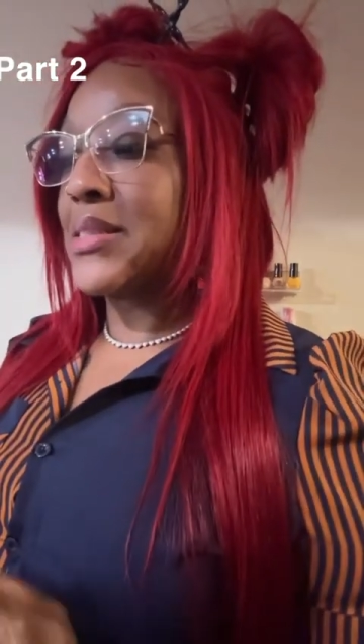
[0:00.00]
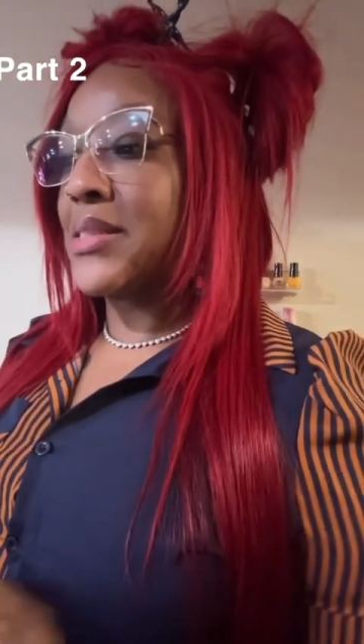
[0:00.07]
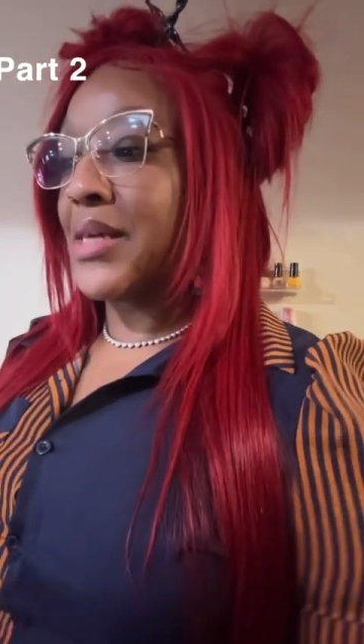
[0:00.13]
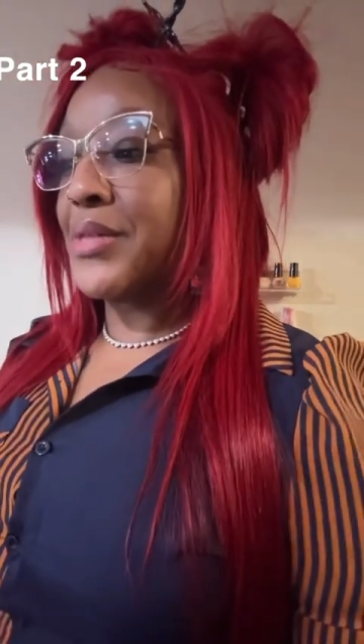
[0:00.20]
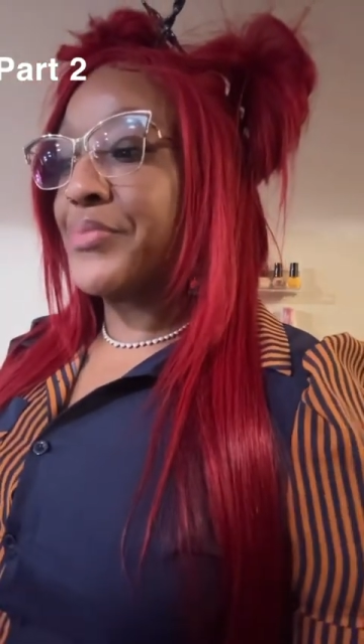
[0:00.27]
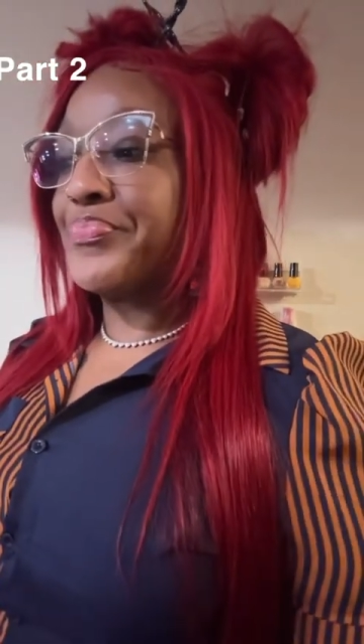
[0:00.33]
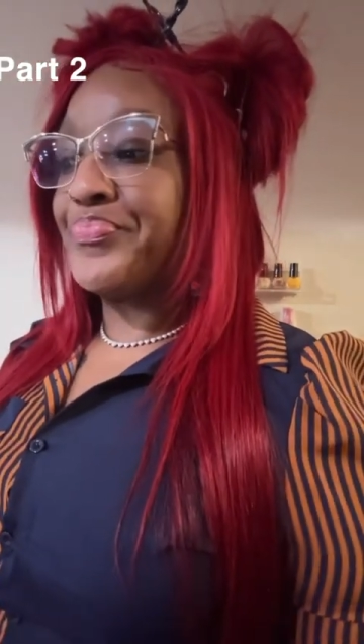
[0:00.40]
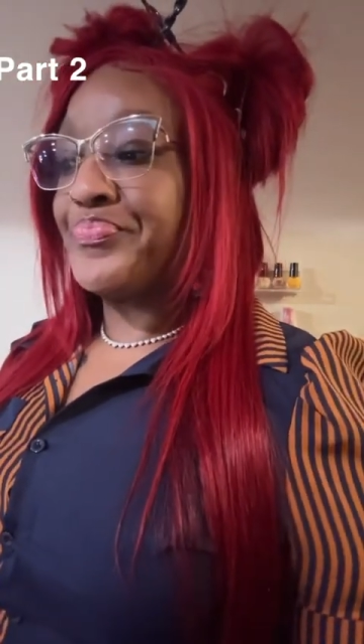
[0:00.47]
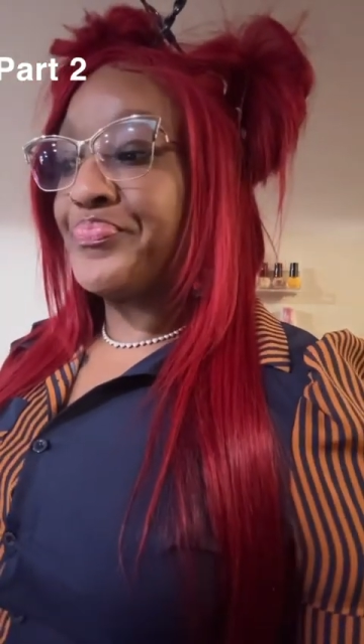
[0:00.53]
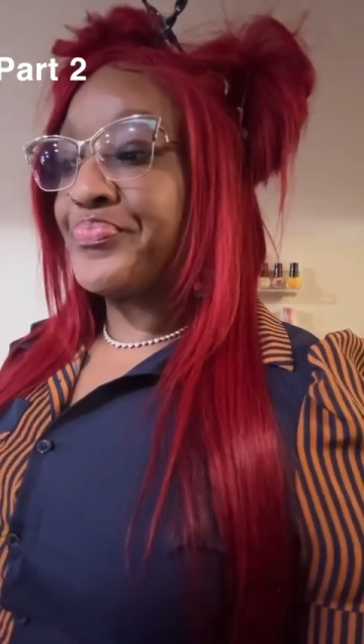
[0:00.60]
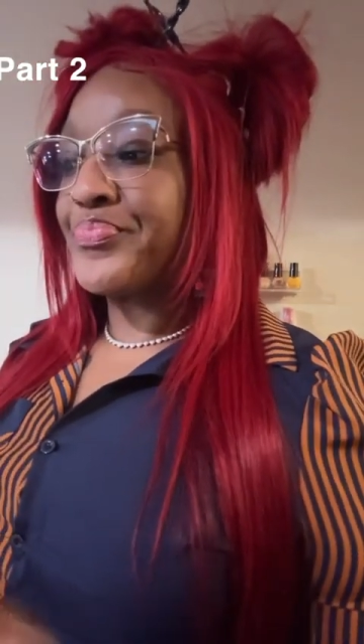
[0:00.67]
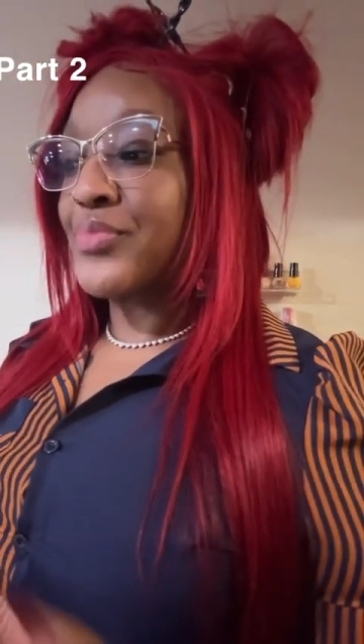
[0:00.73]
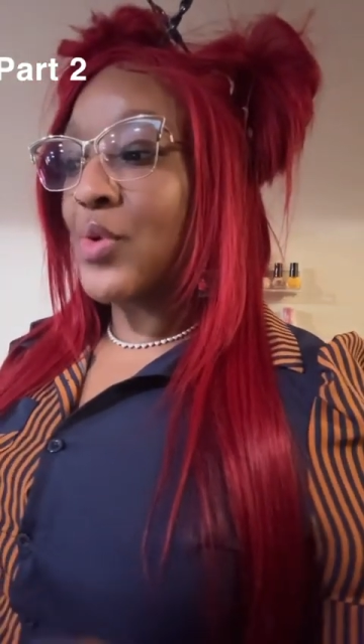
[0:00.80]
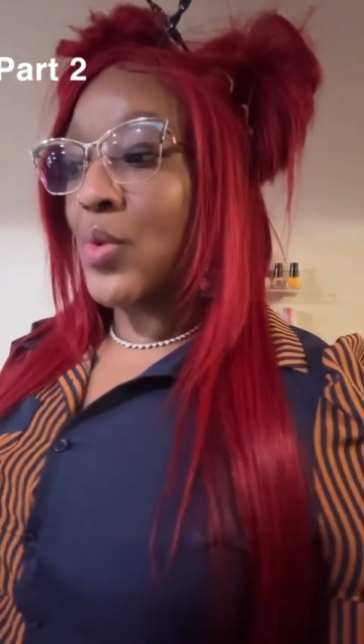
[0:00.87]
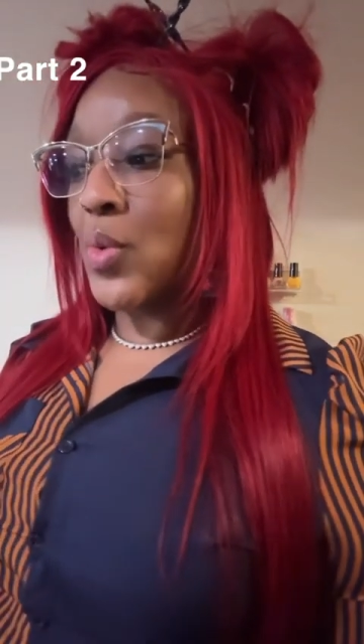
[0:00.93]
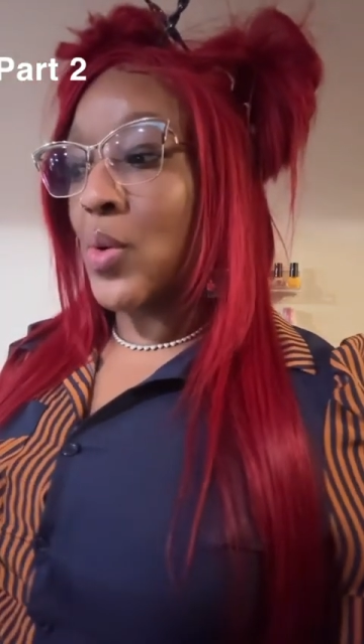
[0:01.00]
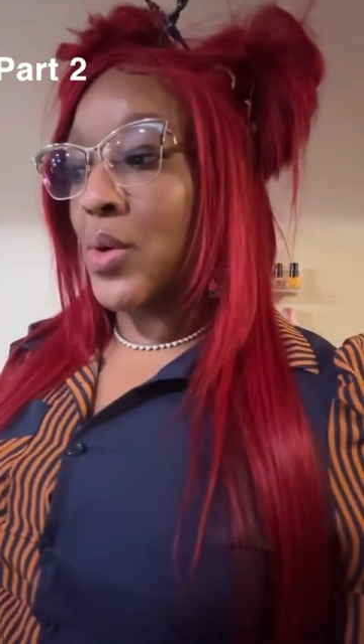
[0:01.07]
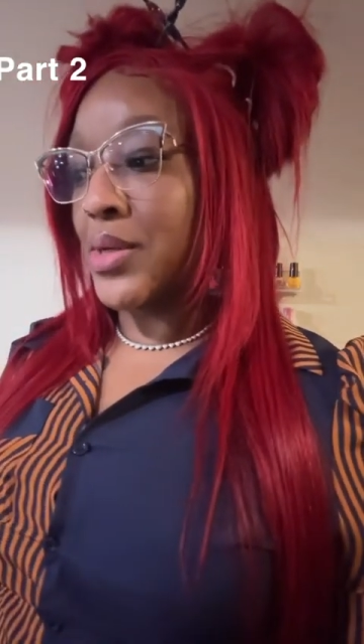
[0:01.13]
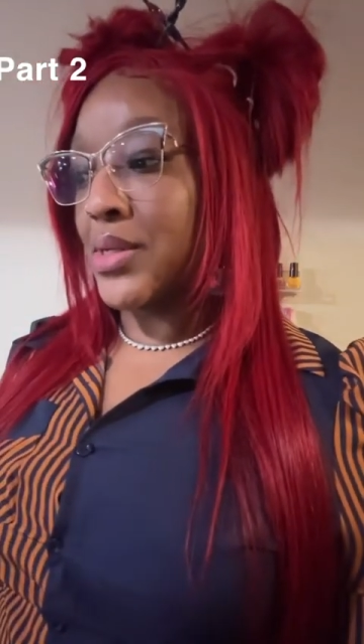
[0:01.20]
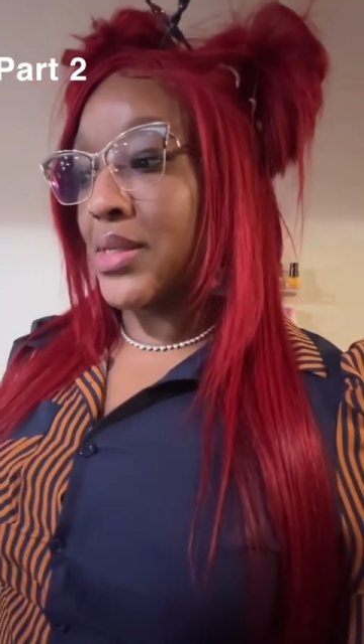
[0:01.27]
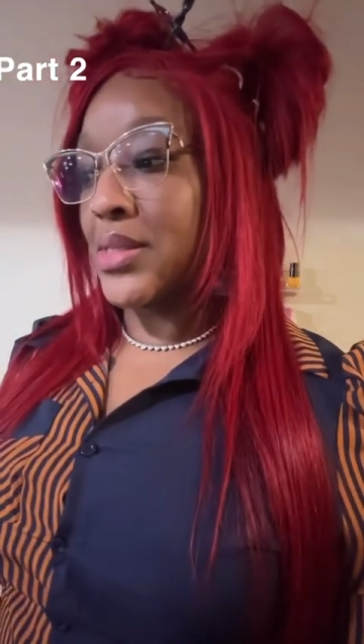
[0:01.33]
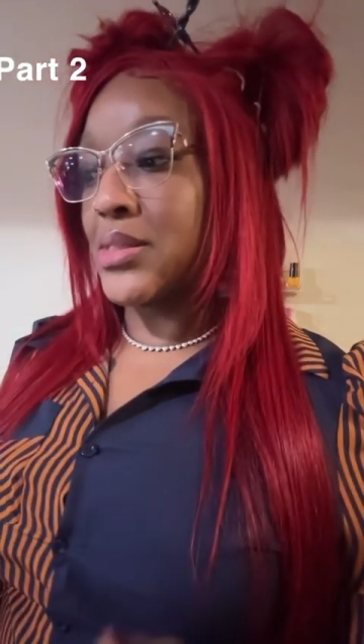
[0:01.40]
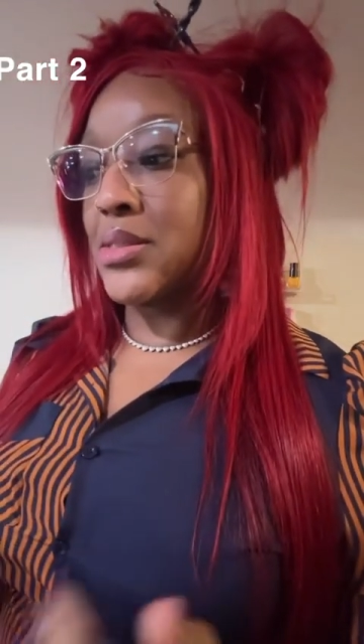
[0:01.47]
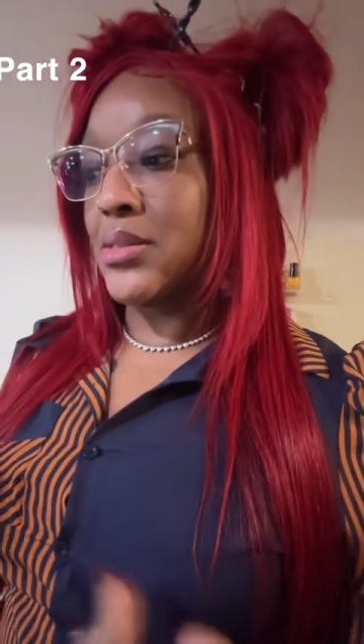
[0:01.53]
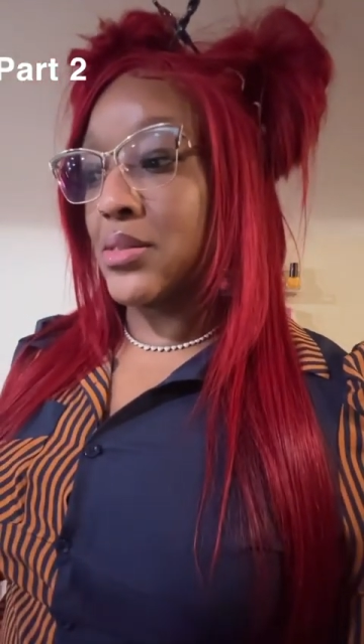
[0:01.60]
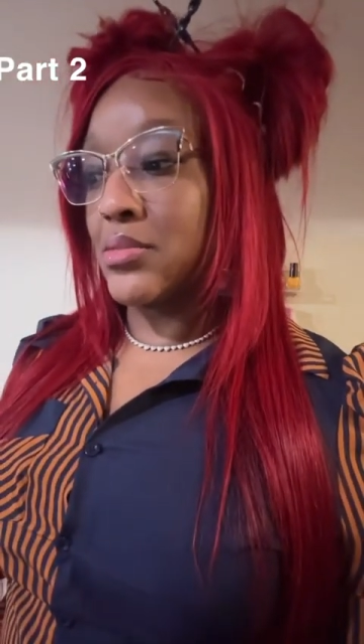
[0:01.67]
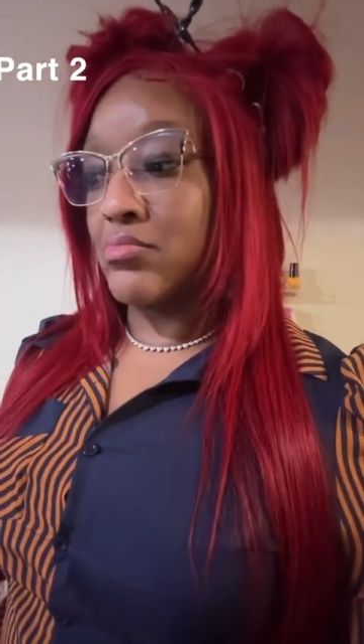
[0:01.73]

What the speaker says: down accordingly to